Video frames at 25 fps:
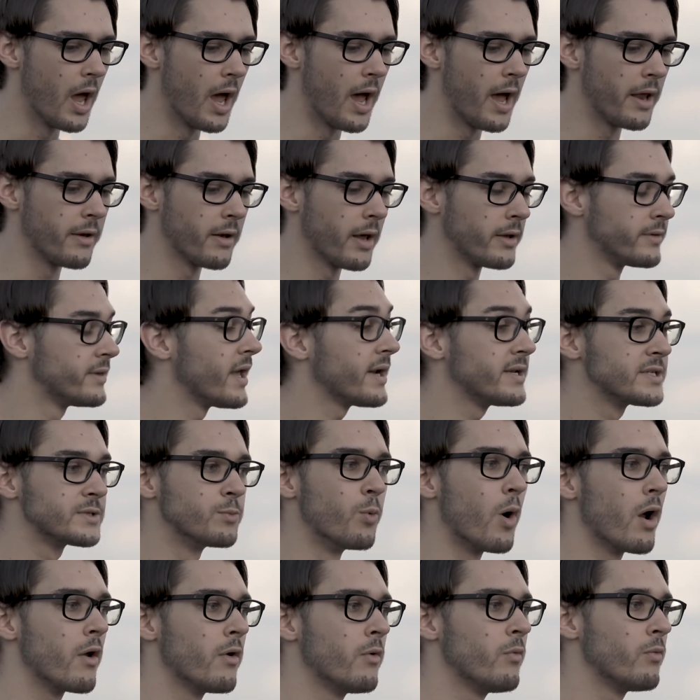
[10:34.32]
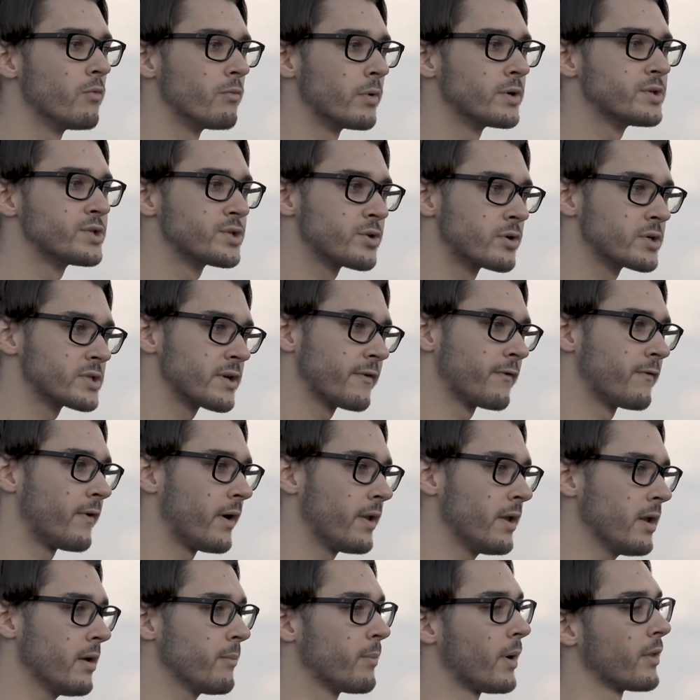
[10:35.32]
And that is one source of
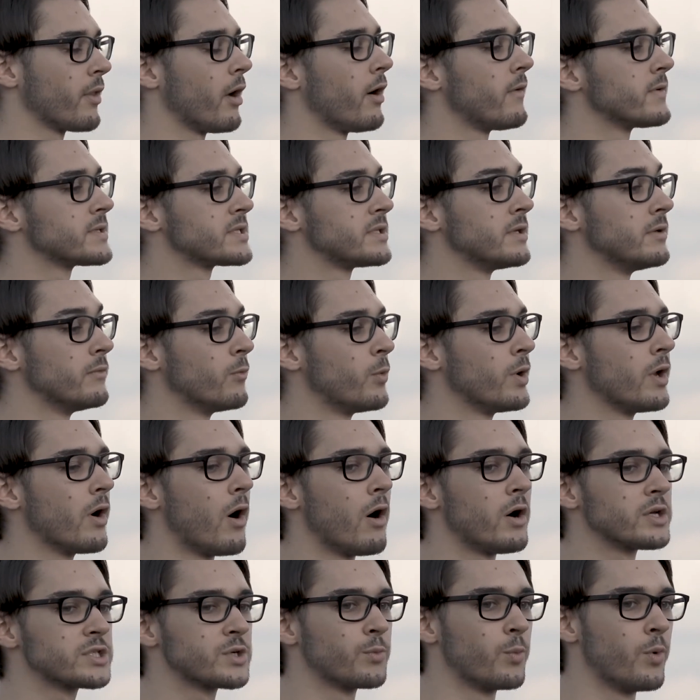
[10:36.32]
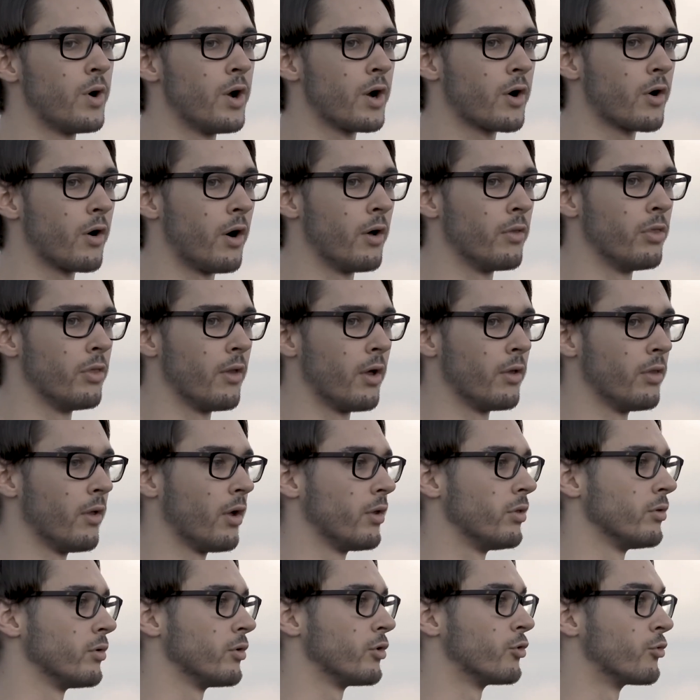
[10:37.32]
funding, but obviously we also work
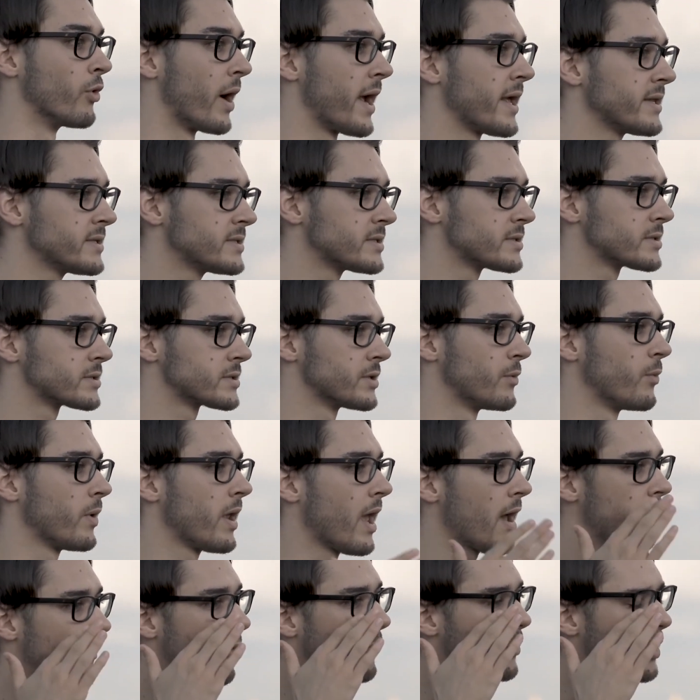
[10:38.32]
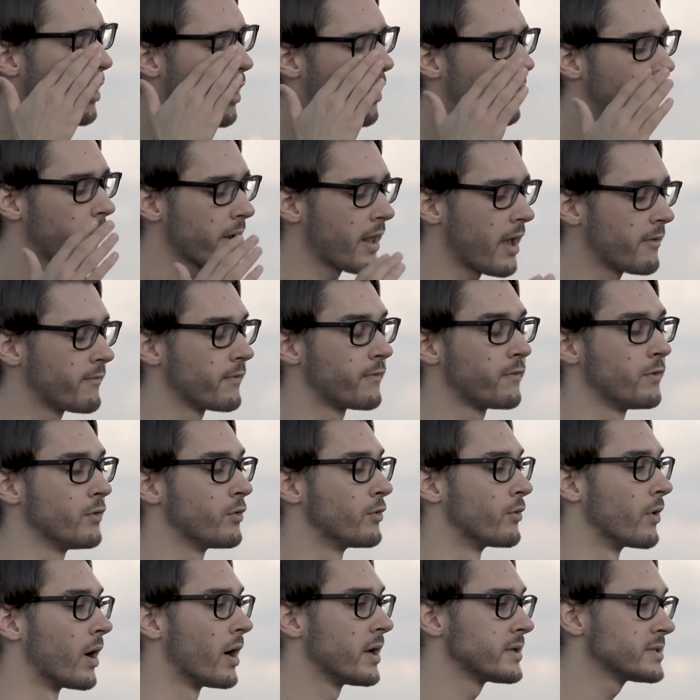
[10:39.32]
on grants. So we already have a
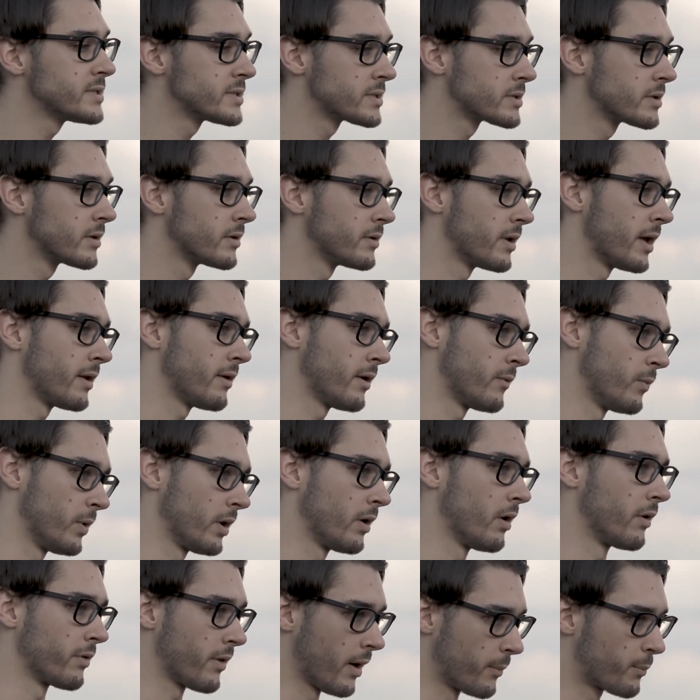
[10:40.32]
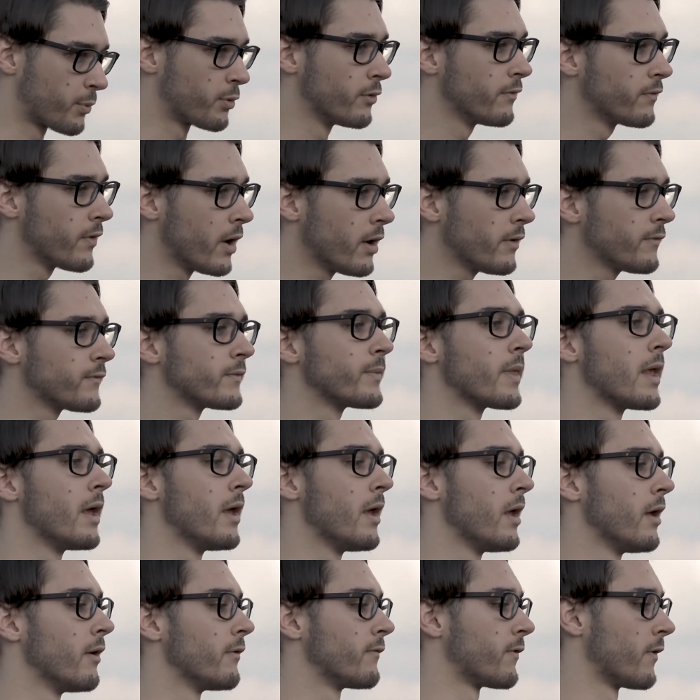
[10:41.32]
few grants that we got approved of
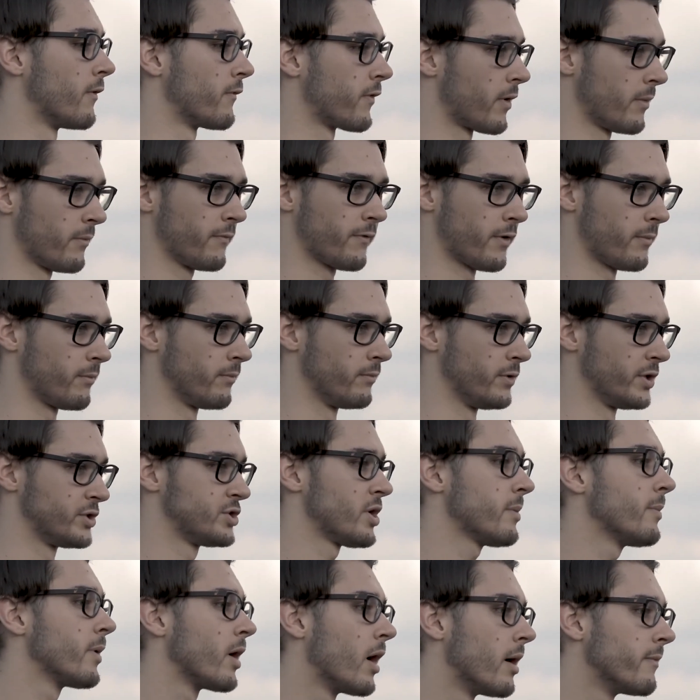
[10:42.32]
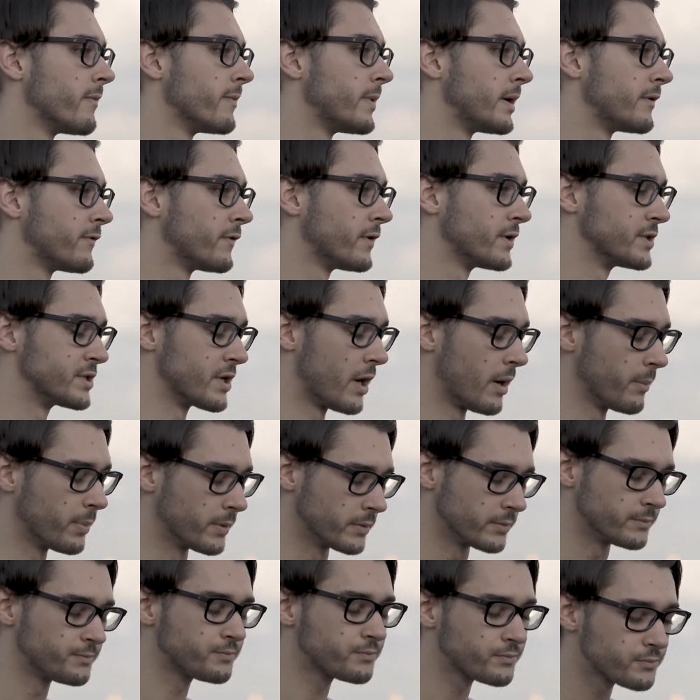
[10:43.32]
from the German government, for example.